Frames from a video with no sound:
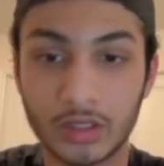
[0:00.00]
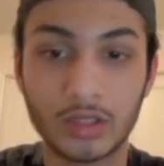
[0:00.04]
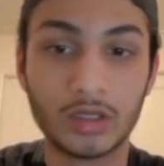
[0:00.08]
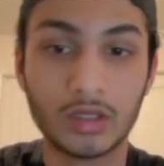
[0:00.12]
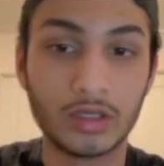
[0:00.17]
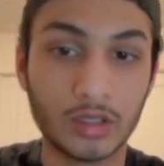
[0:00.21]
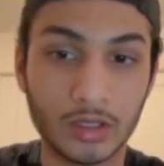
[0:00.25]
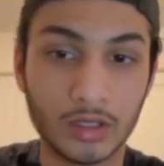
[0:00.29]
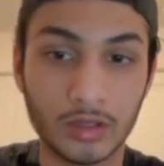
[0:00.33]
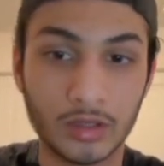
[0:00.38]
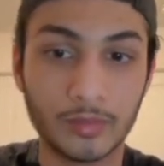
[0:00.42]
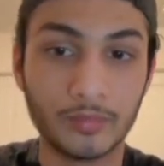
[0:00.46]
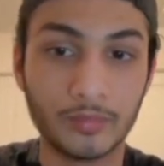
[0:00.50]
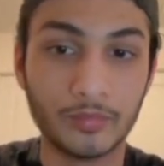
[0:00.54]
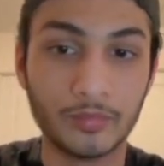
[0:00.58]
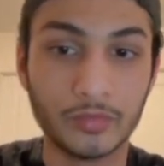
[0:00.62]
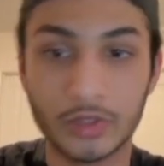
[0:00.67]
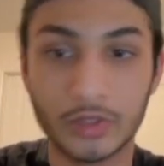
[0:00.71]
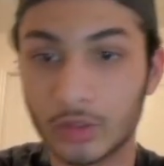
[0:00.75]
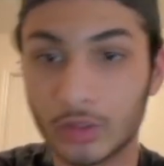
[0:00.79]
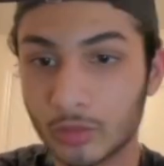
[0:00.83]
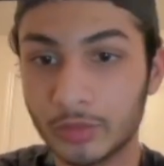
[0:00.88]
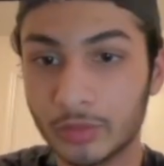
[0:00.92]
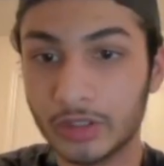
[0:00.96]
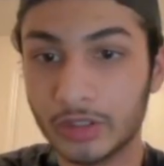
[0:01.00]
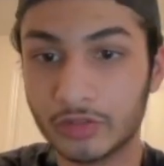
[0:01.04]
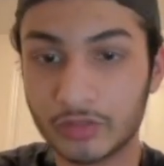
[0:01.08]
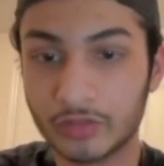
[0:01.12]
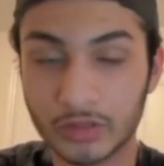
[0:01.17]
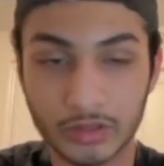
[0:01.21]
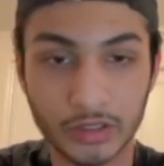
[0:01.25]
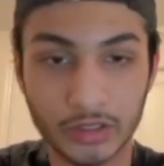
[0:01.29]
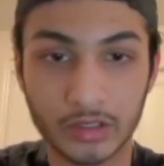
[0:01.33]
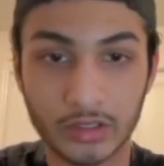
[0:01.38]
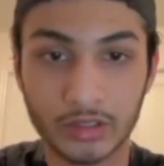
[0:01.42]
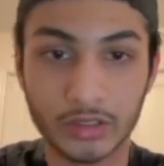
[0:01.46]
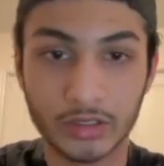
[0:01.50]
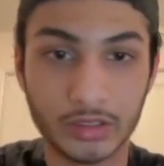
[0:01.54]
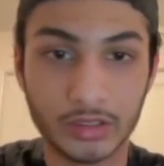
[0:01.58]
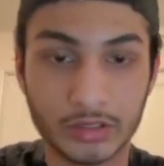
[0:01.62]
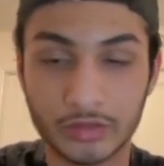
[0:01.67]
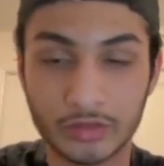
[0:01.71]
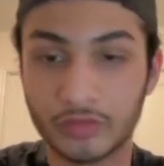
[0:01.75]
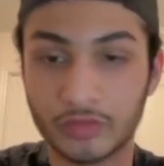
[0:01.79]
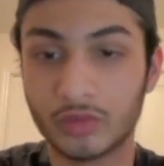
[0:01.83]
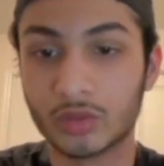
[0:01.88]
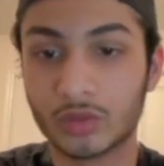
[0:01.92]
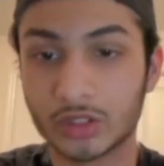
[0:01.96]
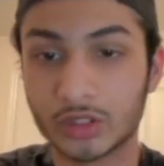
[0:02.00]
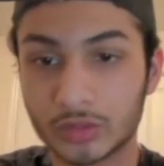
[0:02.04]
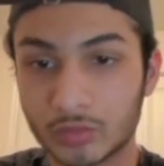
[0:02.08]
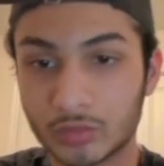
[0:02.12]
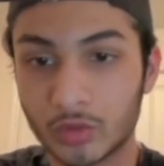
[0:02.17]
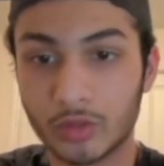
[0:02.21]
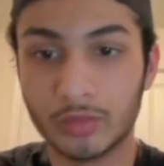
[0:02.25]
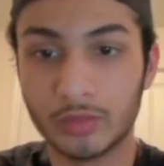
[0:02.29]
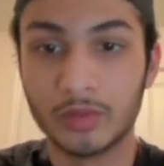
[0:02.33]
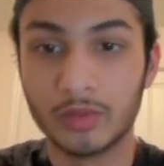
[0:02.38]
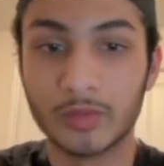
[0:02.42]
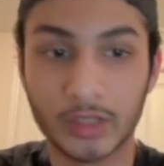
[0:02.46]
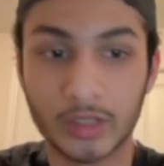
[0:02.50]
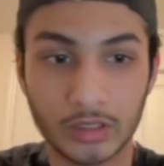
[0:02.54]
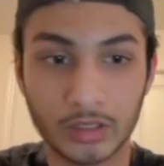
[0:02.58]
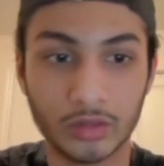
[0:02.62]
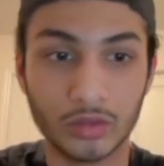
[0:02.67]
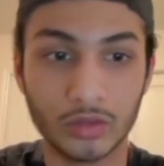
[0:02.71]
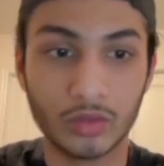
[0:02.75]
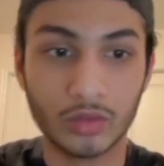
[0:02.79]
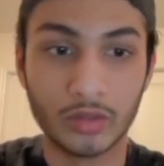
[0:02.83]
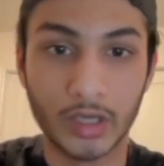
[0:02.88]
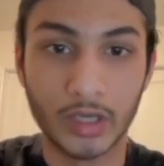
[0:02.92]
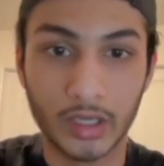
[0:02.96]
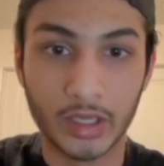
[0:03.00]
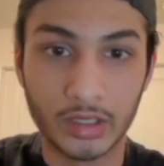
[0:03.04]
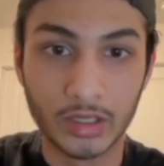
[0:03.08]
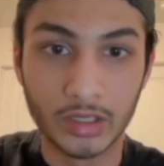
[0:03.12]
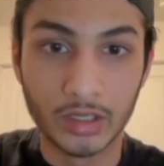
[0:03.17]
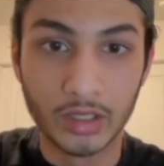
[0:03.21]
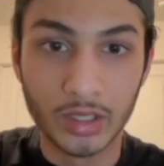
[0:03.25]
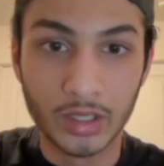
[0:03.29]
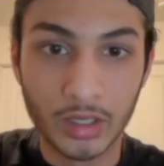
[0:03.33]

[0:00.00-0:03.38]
There'll be affiliate links if you want to support me, man. Go ahead.